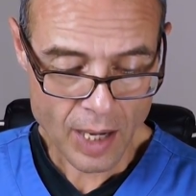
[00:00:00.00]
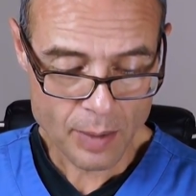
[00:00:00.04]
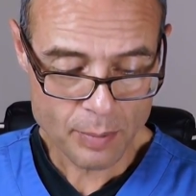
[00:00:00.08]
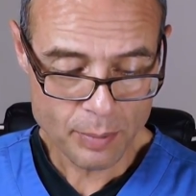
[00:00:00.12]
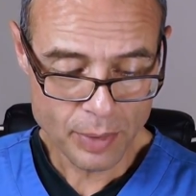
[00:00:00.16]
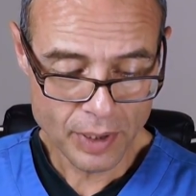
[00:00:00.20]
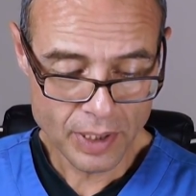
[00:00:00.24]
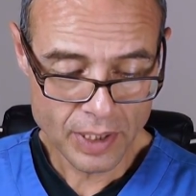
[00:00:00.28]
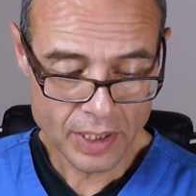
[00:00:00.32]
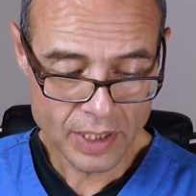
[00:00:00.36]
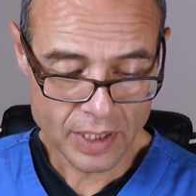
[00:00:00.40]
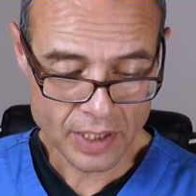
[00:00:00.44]
I
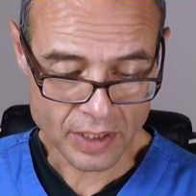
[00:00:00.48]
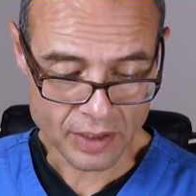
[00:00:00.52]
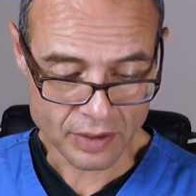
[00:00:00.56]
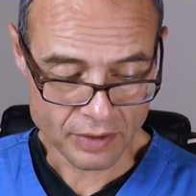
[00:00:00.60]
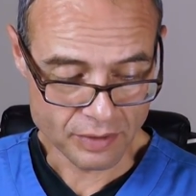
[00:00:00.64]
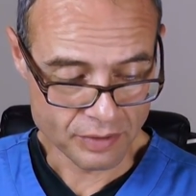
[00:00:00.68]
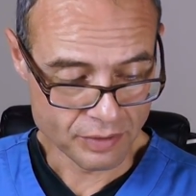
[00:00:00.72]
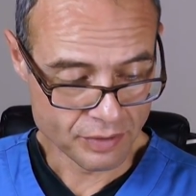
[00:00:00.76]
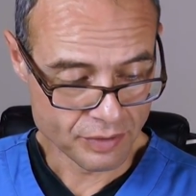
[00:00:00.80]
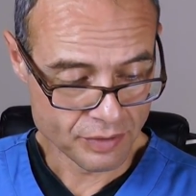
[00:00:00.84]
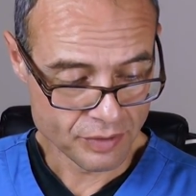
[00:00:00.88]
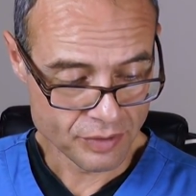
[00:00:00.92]

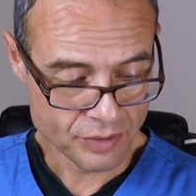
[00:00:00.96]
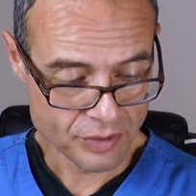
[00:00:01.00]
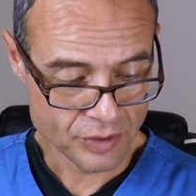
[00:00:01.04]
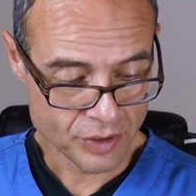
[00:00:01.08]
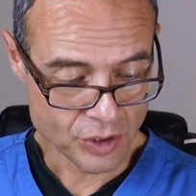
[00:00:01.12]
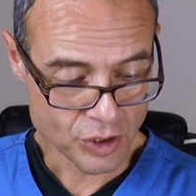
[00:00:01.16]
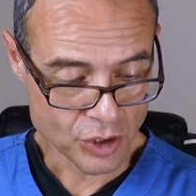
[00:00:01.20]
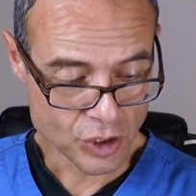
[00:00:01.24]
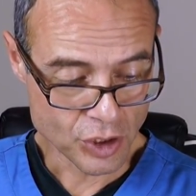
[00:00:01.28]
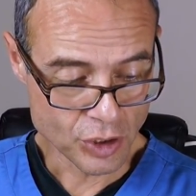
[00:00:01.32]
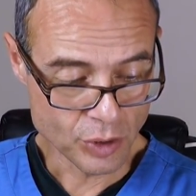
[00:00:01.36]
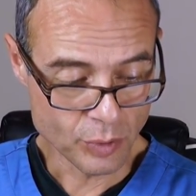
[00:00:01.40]
believe
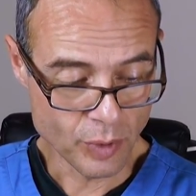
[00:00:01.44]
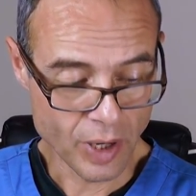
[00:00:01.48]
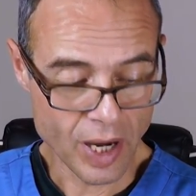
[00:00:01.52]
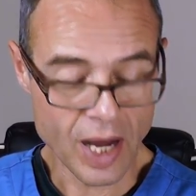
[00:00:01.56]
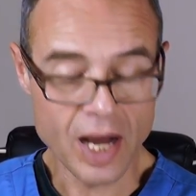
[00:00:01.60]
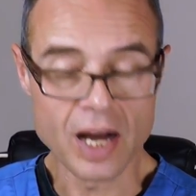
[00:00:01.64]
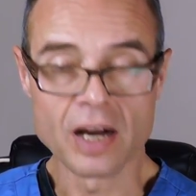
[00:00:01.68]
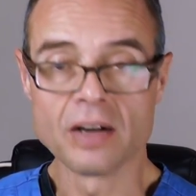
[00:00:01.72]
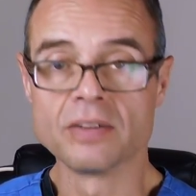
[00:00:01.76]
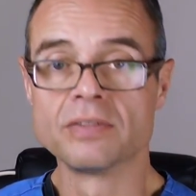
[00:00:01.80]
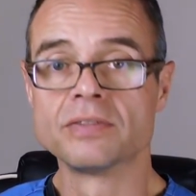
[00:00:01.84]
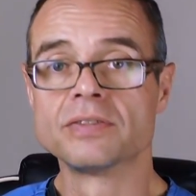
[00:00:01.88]
that you
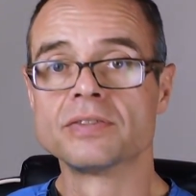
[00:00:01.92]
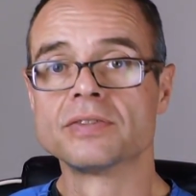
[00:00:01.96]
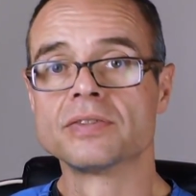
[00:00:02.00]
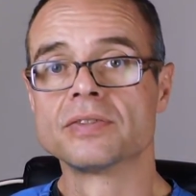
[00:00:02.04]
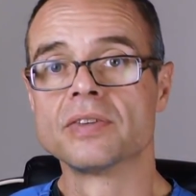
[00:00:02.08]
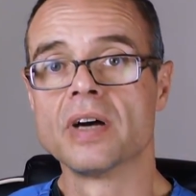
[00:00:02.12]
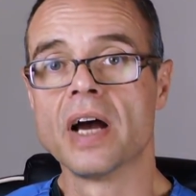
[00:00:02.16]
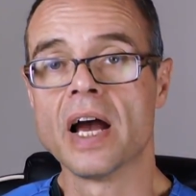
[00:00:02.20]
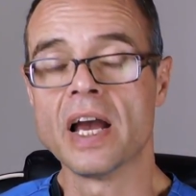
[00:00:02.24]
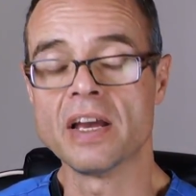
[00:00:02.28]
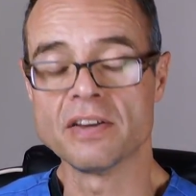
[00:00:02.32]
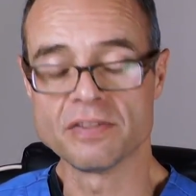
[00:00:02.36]

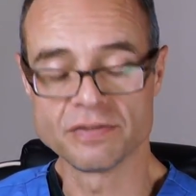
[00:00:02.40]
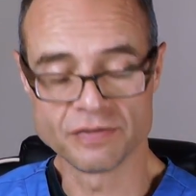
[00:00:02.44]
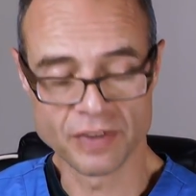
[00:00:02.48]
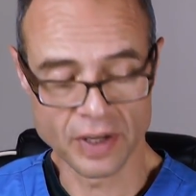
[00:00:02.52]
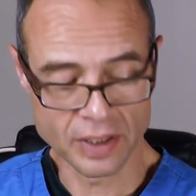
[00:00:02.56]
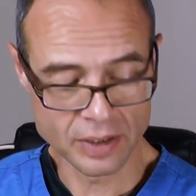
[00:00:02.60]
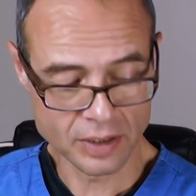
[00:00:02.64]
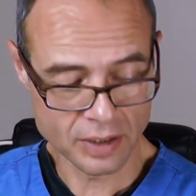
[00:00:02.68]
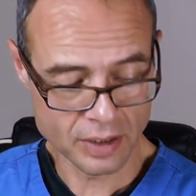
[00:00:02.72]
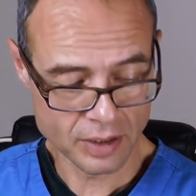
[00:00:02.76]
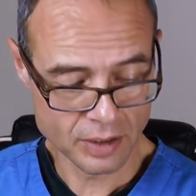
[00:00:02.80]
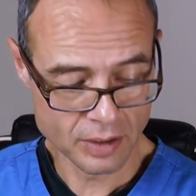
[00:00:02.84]
have a
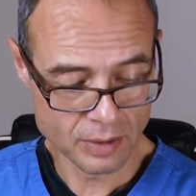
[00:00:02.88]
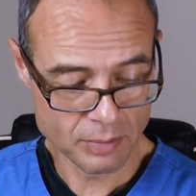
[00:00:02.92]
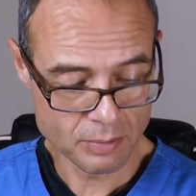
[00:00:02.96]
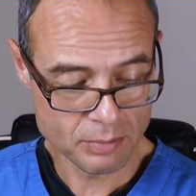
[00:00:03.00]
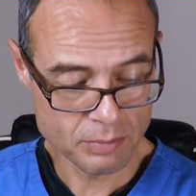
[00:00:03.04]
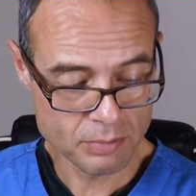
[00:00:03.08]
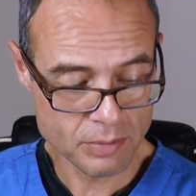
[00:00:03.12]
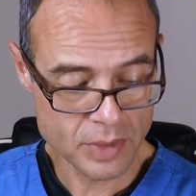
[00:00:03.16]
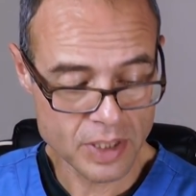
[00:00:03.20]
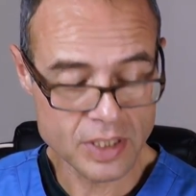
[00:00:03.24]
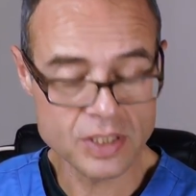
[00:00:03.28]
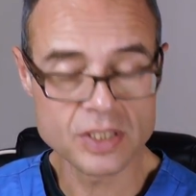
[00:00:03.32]

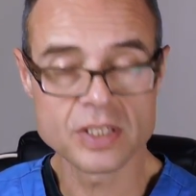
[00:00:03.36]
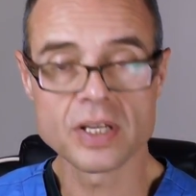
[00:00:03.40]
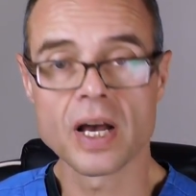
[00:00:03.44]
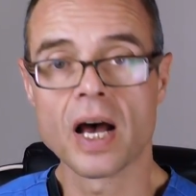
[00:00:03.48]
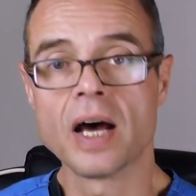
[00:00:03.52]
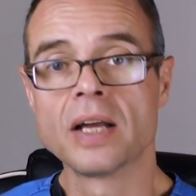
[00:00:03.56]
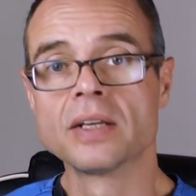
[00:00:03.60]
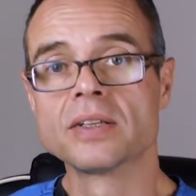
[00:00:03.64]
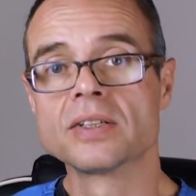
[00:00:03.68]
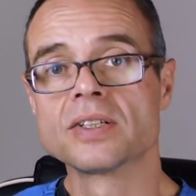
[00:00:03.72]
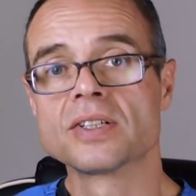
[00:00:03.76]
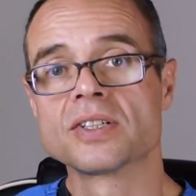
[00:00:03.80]
fundal
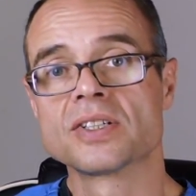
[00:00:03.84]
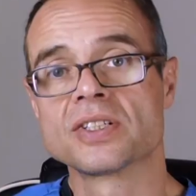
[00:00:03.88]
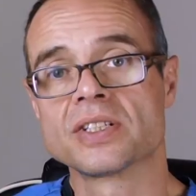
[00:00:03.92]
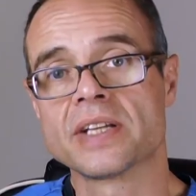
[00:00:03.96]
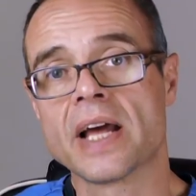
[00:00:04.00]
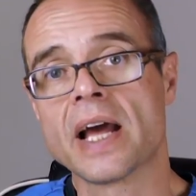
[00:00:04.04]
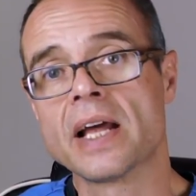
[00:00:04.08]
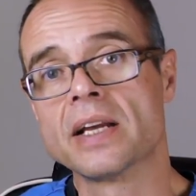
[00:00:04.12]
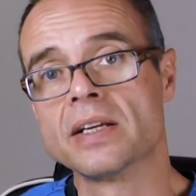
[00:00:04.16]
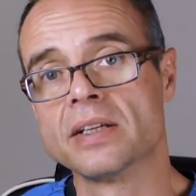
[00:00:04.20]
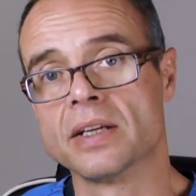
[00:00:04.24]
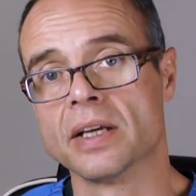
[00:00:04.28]

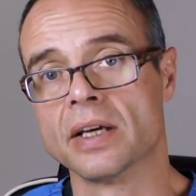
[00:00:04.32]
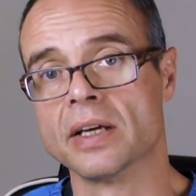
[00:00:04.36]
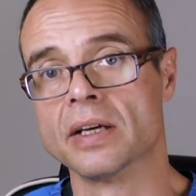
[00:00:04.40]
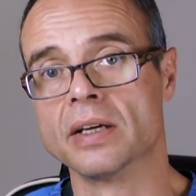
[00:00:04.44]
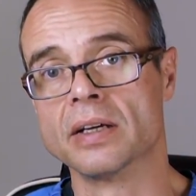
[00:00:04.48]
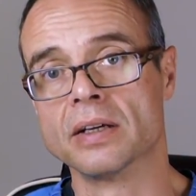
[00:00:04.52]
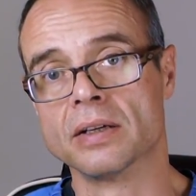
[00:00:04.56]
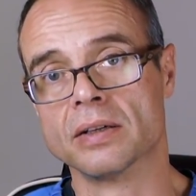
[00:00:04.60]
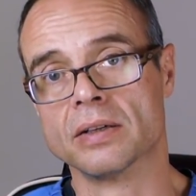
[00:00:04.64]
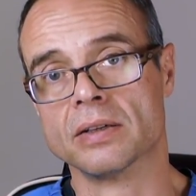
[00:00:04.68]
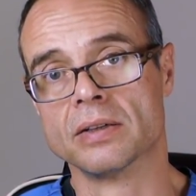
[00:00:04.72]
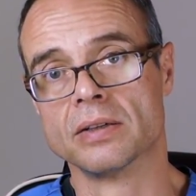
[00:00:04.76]

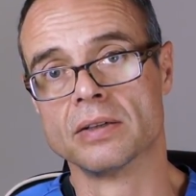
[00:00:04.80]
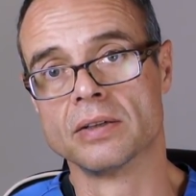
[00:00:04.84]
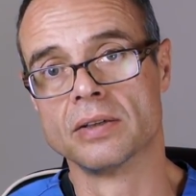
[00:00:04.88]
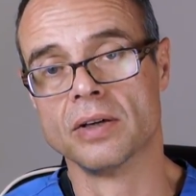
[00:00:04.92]
misunderstanding